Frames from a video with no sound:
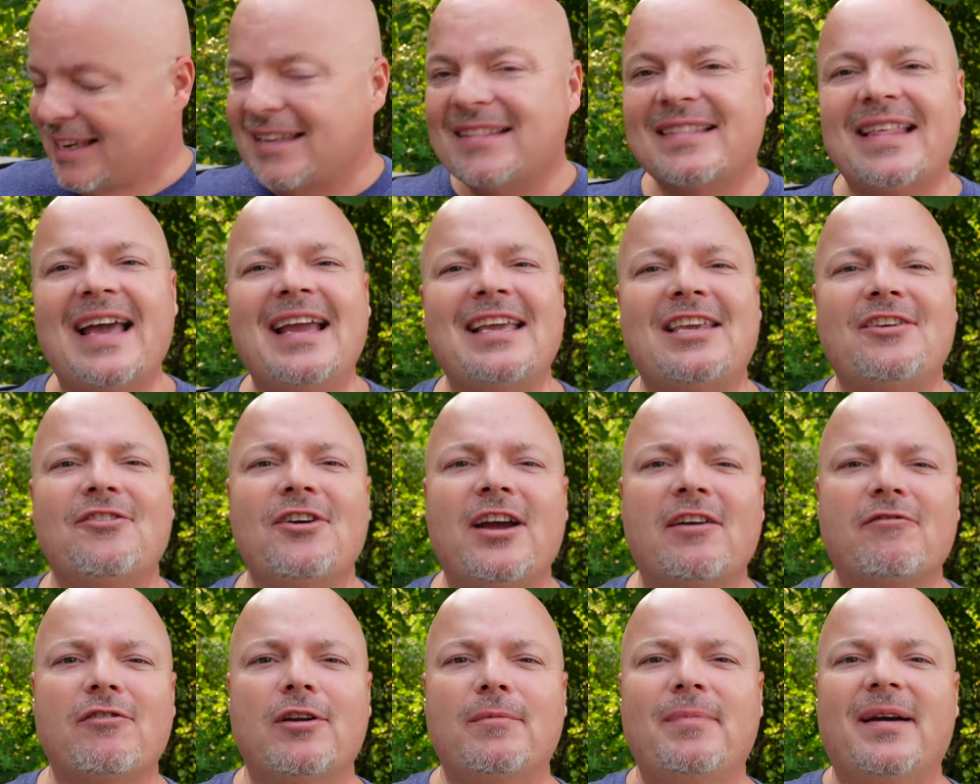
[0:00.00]
Thank you,
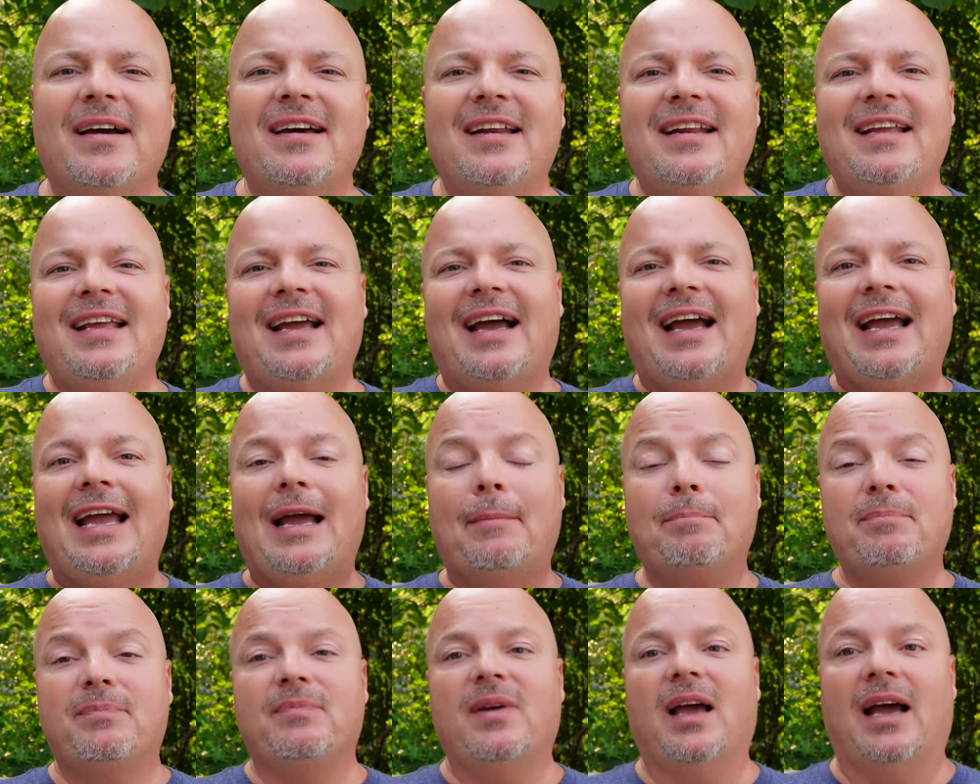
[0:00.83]
everybody. I
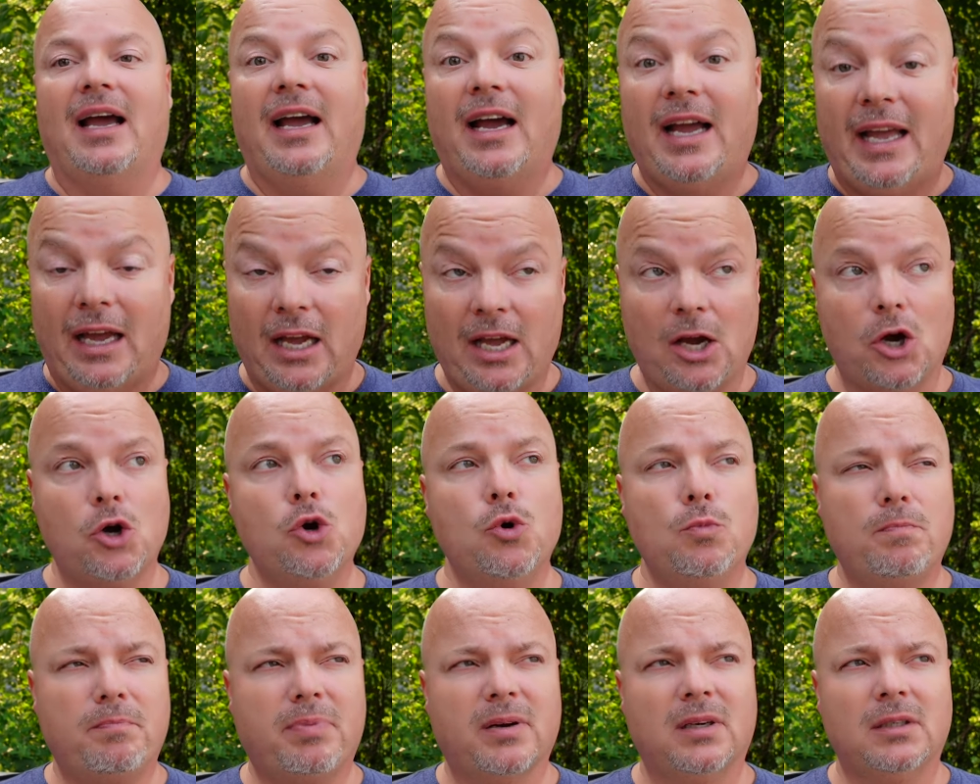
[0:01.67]
have. I
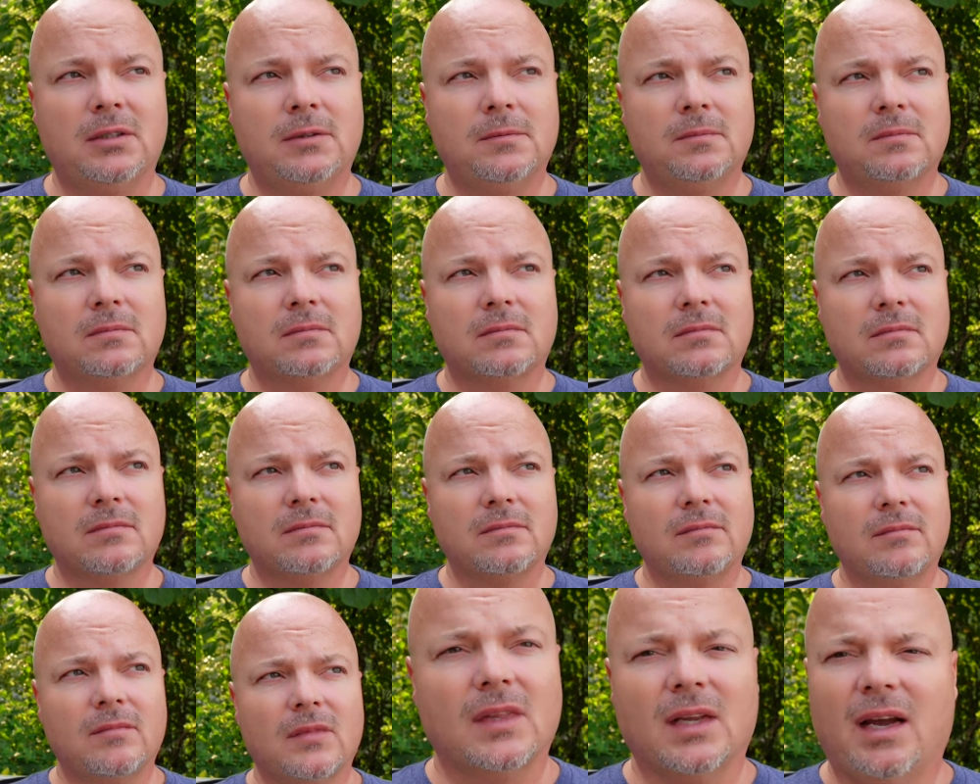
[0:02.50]
hope
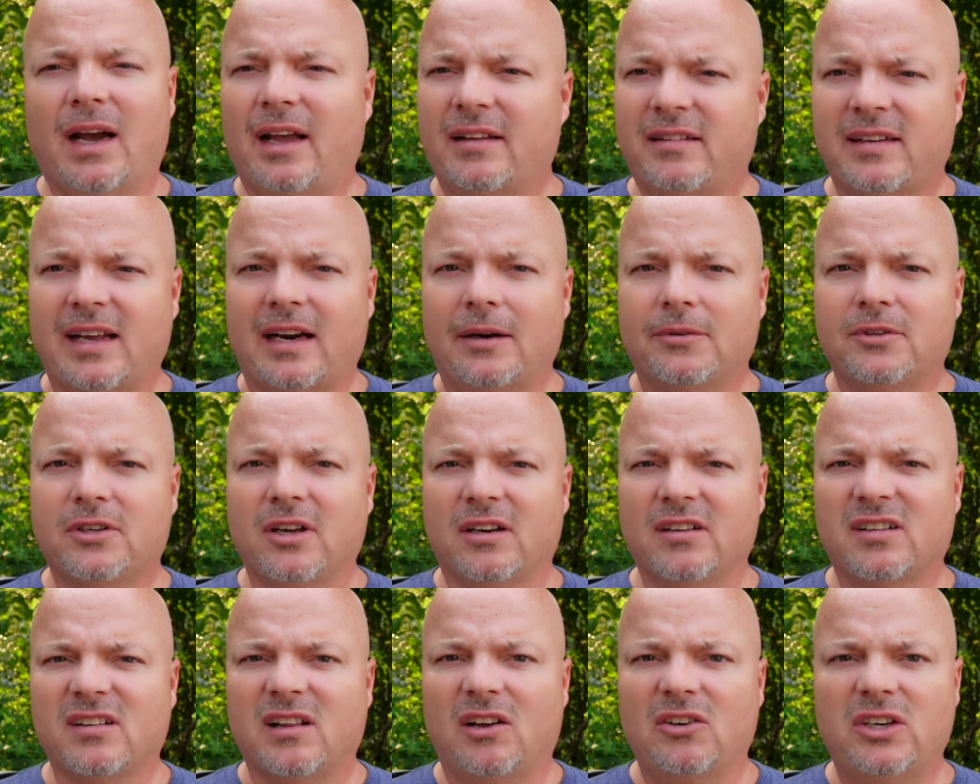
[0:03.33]
I said I was
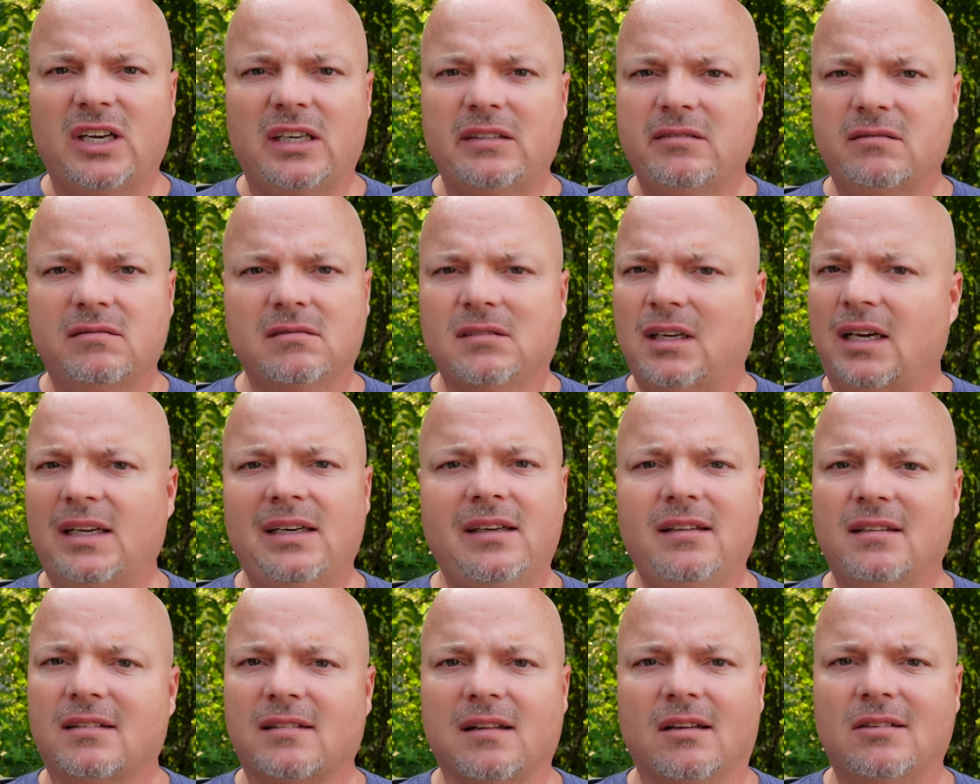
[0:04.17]
going to slow down. I
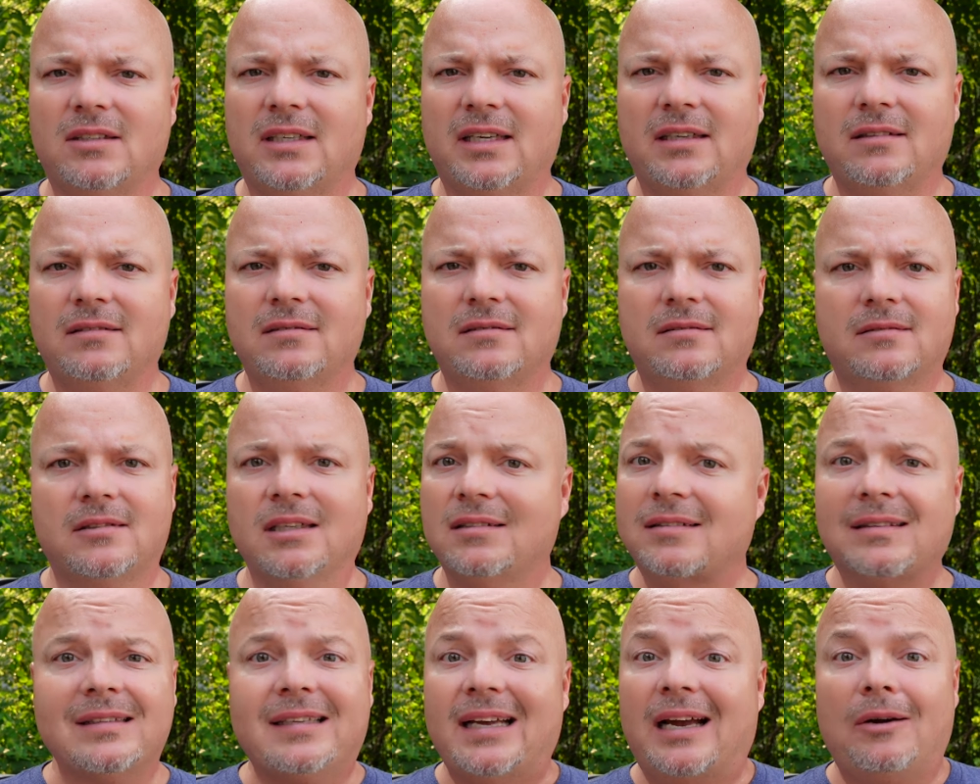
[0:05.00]
didn't slow down.
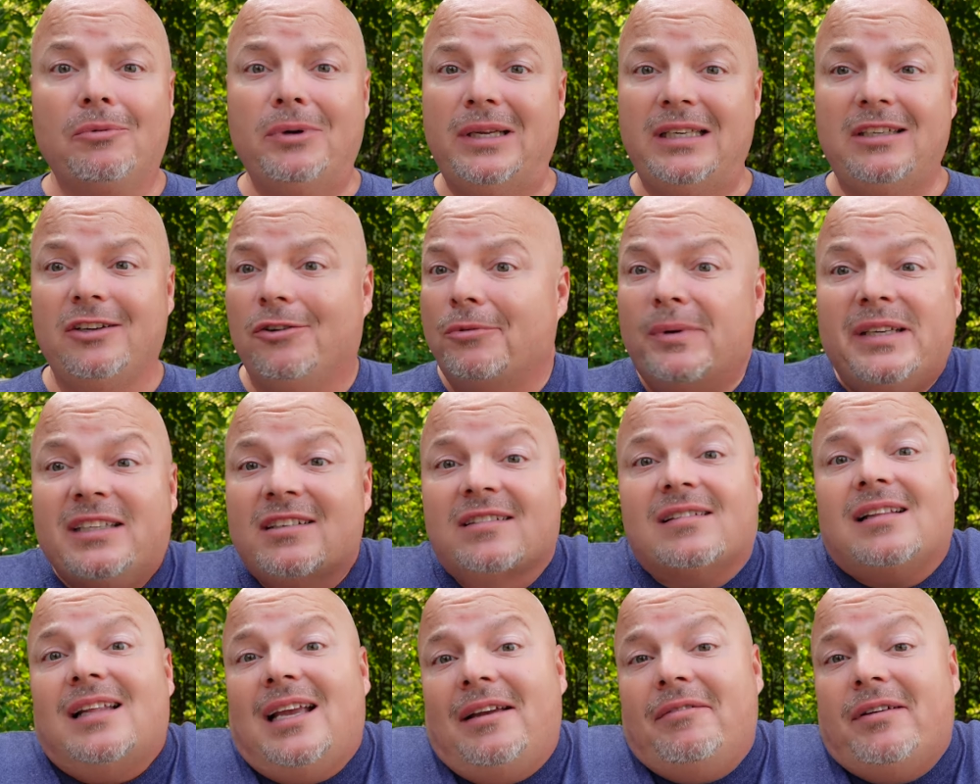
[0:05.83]
This is how we do. We
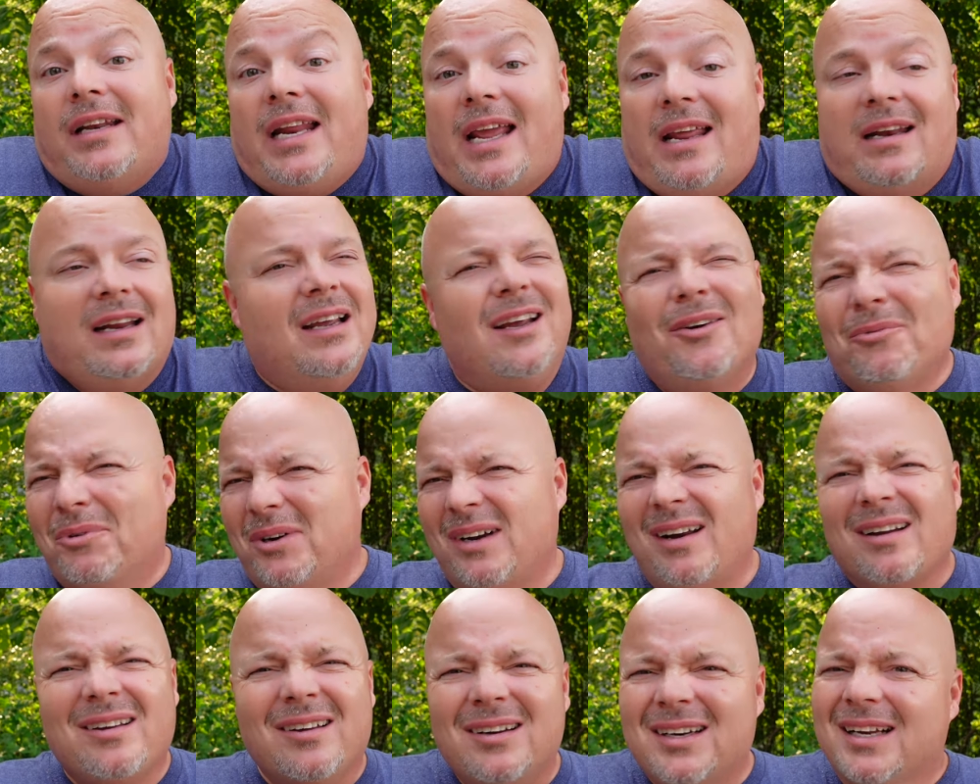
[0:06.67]
just leave it in. We're
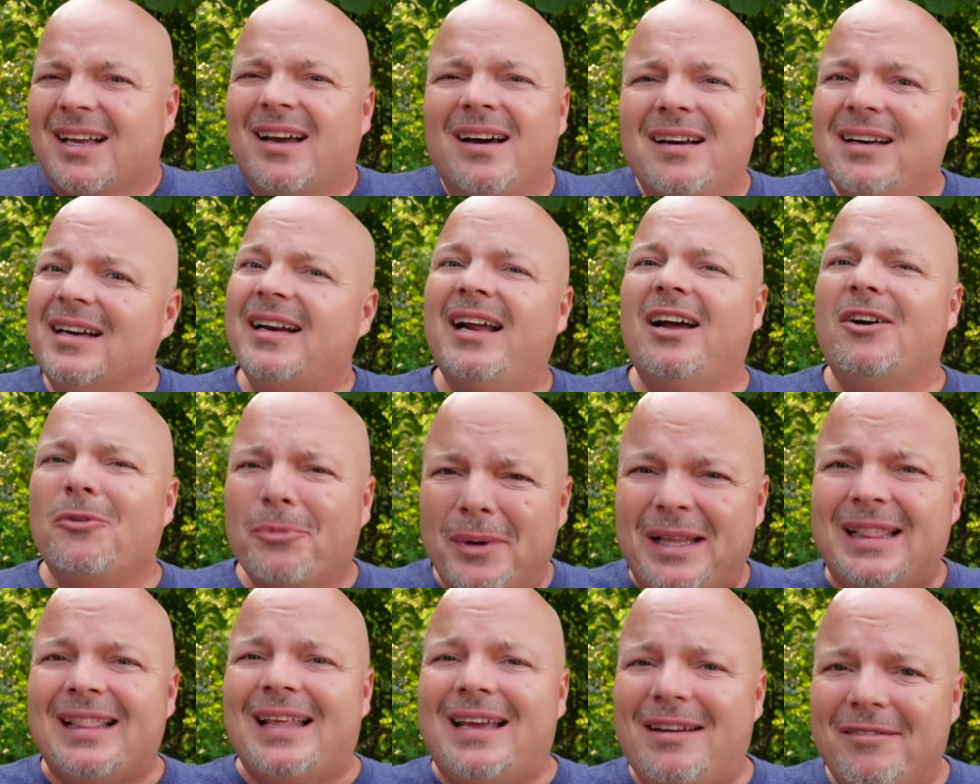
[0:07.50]
not going to cut it out.
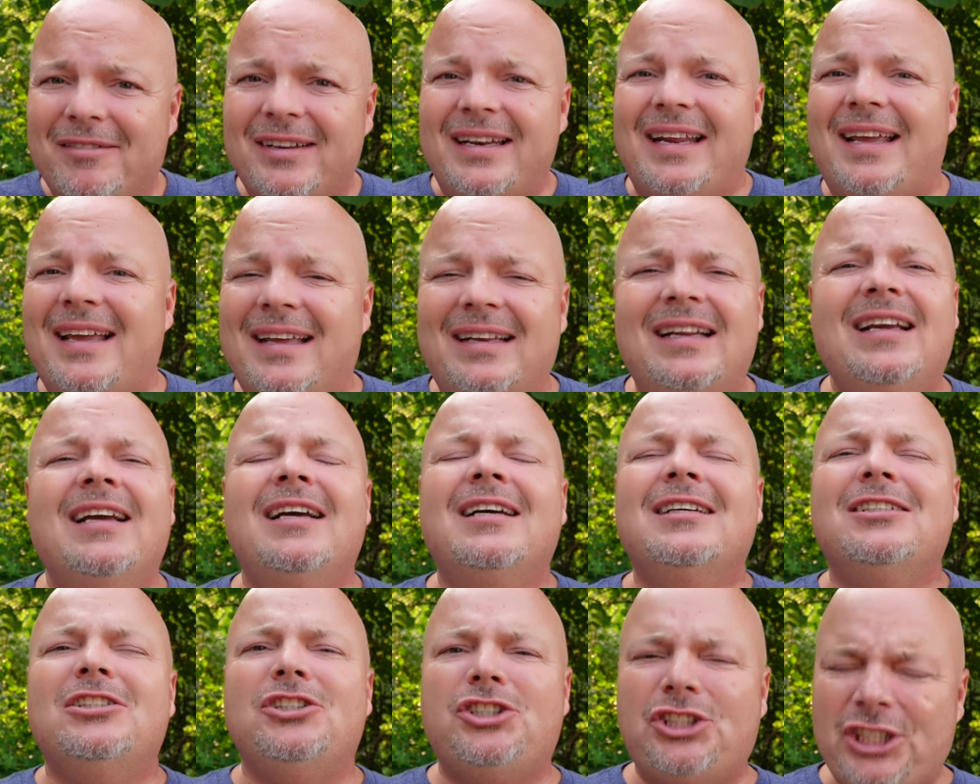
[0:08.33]
We leave it in.
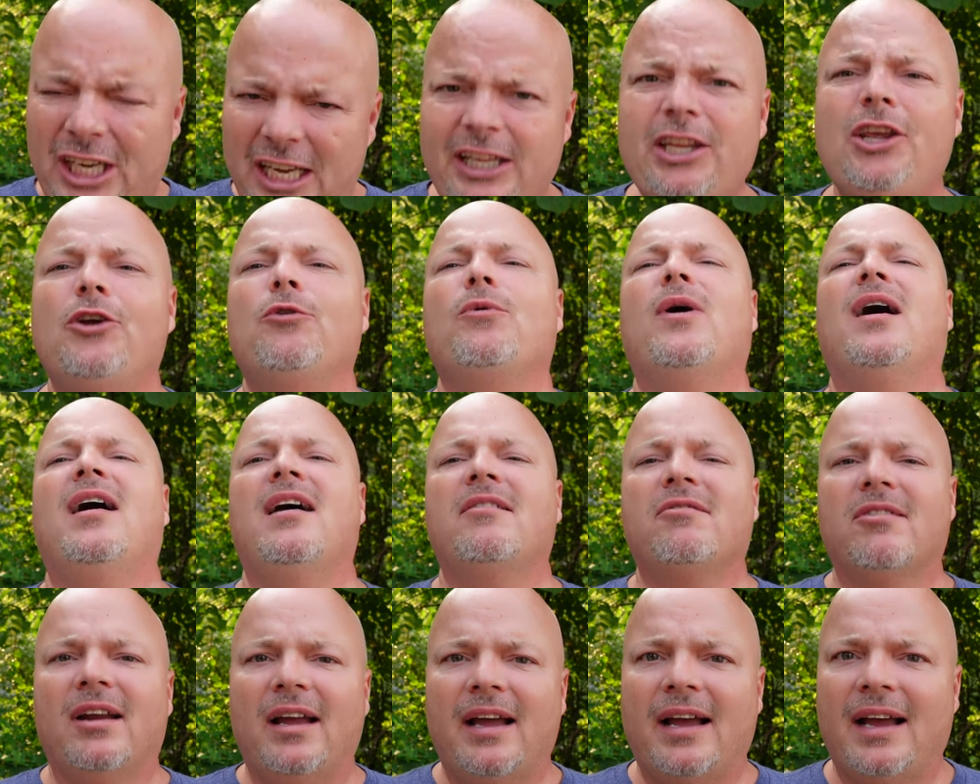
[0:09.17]

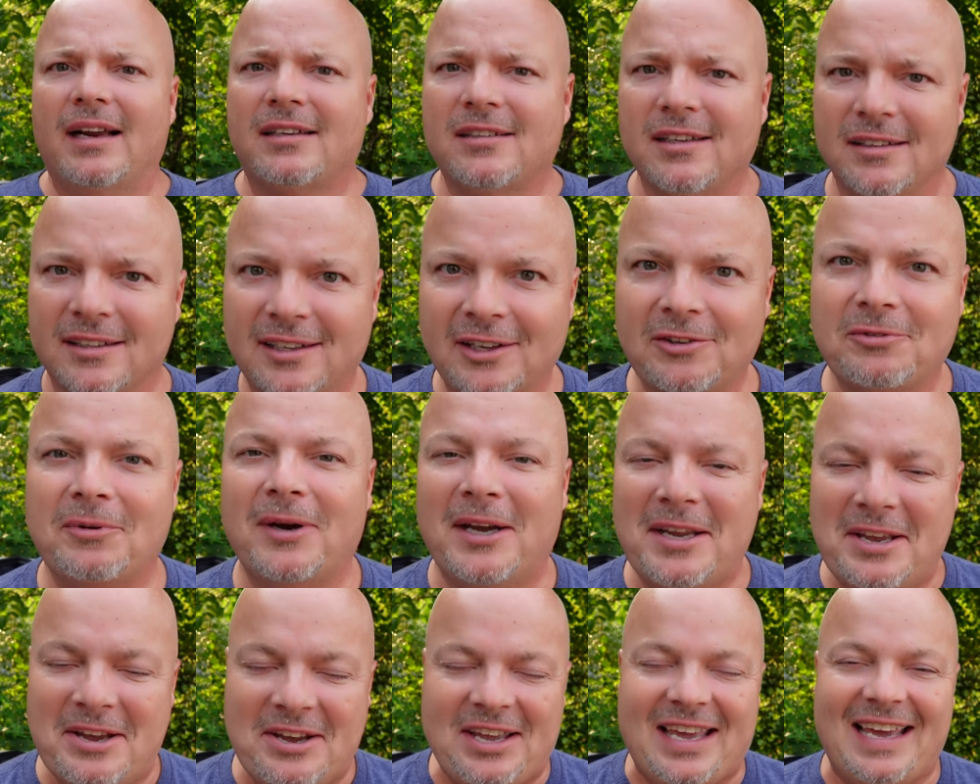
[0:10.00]
Genuine reactions is
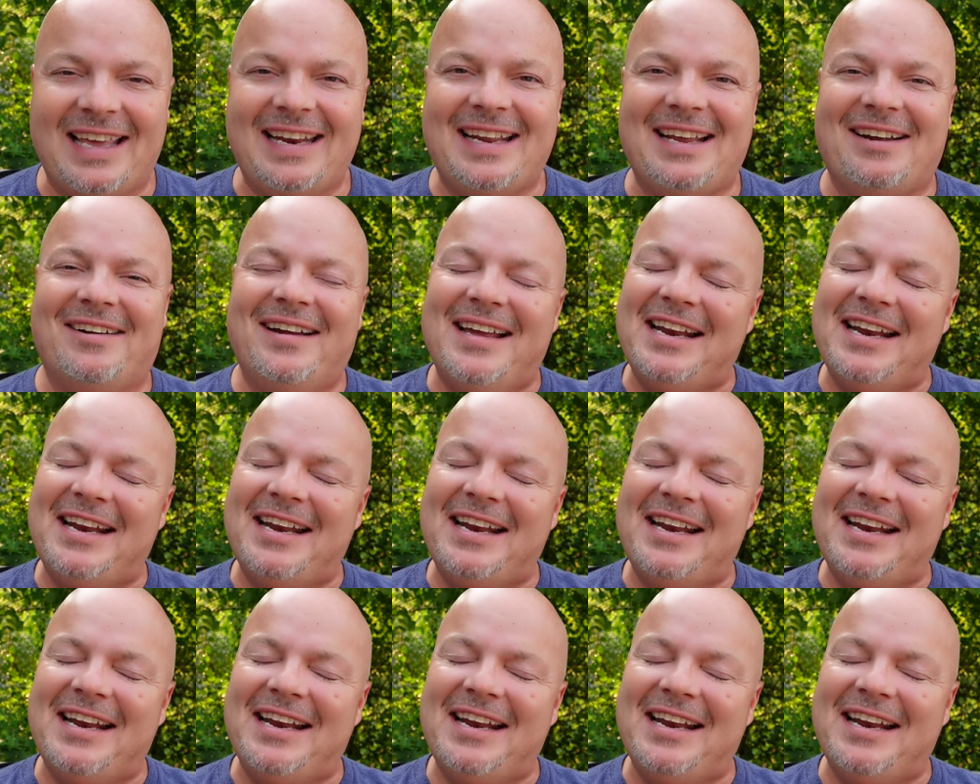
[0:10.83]
what you get here.